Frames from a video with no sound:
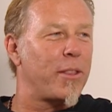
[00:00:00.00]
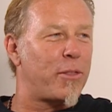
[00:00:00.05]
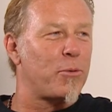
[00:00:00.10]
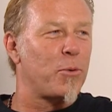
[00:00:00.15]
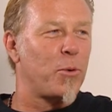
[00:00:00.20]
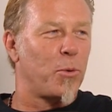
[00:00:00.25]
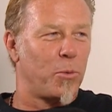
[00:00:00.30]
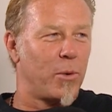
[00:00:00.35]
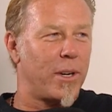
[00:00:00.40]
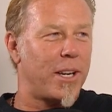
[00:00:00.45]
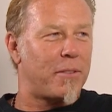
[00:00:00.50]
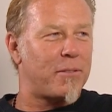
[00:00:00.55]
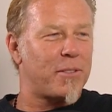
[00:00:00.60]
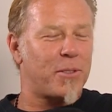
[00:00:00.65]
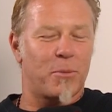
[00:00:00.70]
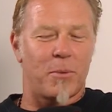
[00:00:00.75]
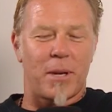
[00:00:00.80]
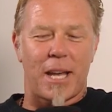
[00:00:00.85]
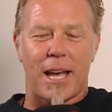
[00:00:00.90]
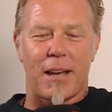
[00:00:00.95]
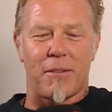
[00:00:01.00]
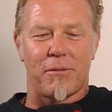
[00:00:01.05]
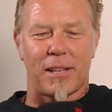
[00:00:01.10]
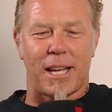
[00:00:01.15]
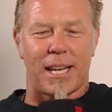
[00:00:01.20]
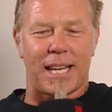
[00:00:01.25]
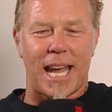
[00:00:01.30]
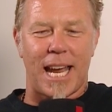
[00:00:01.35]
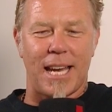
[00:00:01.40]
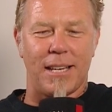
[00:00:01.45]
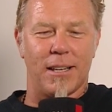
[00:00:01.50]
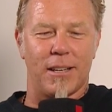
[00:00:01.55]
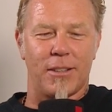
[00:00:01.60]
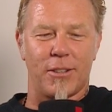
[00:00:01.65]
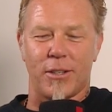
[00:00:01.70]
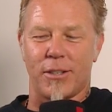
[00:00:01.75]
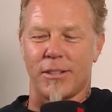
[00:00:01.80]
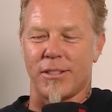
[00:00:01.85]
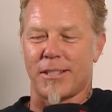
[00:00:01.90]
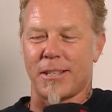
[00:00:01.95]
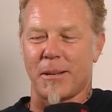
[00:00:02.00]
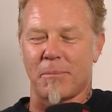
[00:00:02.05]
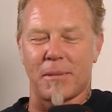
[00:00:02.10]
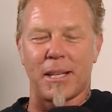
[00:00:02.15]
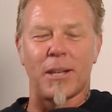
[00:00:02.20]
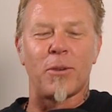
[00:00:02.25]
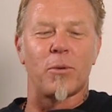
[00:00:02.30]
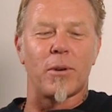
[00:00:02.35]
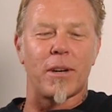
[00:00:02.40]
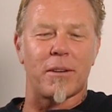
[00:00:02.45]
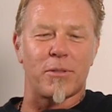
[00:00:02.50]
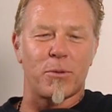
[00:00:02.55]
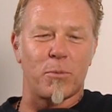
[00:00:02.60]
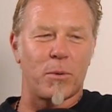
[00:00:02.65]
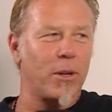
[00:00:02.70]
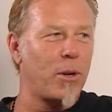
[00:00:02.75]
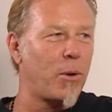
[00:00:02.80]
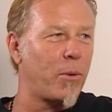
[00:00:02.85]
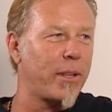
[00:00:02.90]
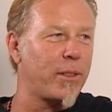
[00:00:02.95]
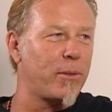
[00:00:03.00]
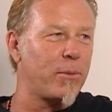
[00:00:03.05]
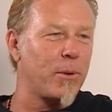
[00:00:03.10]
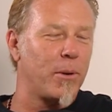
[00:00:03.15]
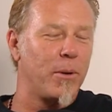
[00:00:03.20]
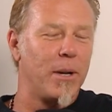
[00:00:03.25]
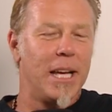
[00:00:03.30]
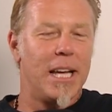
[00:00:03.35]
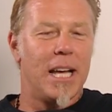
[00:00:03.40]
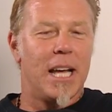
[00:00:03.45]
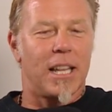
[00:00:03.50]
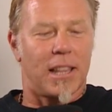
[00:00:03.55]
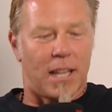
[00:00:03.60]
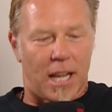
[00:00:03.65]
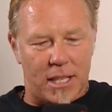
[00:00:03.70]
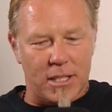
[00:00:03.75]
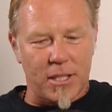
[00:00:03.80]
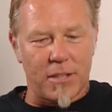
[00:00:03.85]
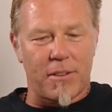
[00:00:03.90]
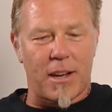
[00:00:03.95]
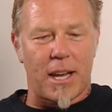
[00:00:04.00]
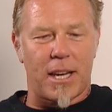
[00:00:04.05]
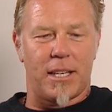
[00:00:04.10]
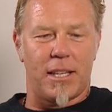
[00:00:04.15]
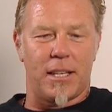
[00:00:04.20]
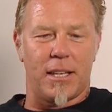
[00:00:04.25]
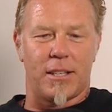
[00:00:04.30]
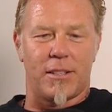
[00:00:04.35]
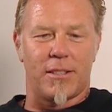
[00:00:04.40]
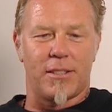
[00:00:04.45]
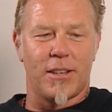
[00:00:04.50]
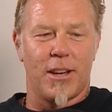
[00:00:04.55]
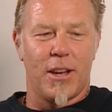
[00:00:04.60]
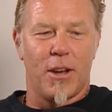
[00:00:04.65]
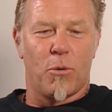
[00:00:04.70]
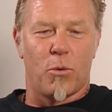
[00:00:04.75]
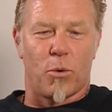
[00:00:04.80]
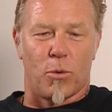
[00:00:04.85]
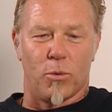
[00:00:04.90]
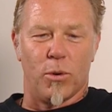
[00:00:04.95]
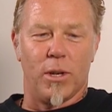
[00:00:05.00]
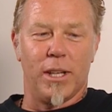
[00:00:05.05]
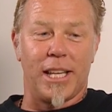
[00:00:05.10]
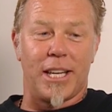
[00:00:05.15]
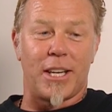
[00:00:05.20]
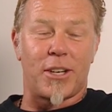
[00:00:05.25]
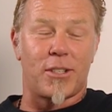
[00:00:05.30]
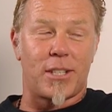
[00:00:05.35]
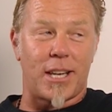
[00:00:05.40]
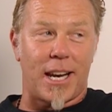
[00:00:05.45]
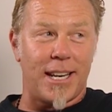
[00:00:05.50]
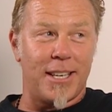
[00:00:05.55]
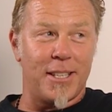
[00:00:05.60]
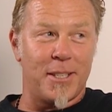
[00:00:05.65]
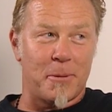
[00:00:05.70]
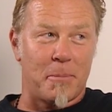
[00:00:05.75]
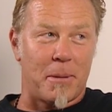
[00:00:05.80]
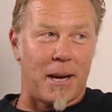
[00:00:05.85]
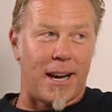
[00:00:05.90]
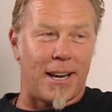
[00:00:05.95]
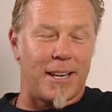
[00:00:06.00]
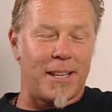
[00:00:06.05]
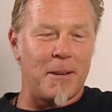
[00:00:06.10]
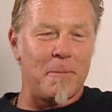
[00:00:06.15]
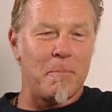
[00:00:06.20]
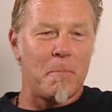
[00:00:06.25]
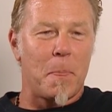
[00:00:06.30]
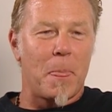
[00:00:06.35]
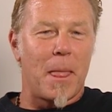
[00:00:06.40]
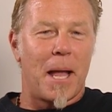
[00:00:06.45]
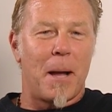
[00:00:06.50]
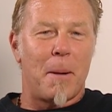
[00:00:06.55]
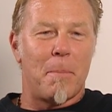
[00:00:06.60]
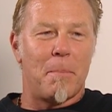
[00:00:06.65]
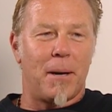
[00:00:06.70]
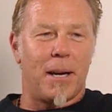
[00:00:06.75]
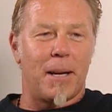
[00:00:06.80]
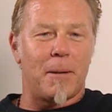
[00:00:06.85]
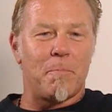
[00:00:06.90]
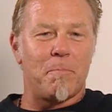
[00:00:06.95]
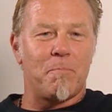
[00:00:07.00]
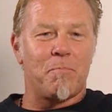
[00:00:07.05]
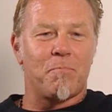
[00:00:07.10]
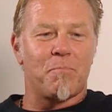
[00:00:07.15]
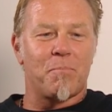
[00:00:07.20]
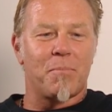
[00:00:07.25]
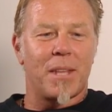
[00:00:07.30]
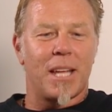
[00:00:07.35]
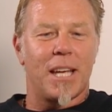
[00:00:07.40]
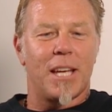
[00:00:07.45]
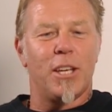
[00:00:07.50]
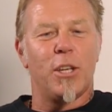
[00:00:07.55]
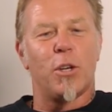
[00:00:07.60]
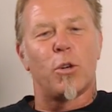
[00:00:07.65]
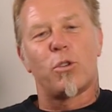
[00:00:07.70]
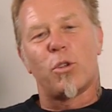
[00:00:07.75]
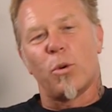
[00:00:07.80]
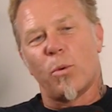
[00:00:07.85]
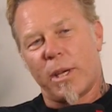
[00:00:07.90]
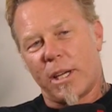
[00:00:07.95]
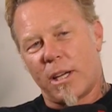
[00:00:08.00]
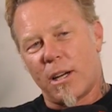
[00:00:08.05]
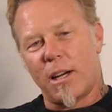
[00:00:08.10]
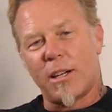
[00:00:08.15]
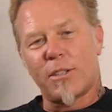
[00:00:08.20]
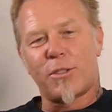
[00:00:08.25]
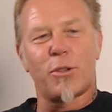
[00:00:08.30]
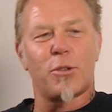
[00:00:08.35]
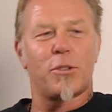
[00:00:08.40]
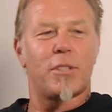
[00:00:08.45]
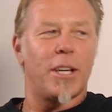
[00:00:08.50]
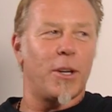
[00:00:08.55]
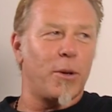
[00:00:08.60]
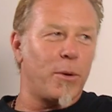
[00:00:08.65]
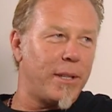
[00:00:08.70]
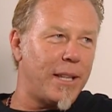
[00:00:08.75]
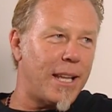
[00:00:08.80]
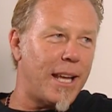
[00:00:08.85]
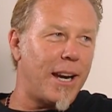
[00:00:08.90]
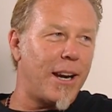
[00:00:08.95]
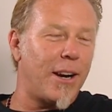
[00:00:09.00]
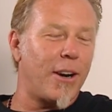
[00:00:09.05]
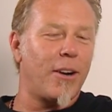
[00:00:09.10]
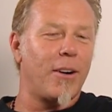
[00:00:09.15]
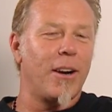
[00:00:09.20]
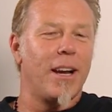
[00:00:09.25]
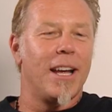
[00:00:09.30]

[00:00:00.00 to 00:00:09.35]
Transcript: through riffs. We have like 800 and something riffs we're going through. Lots of ideas. We're really excited about it, but doing concerts here and there,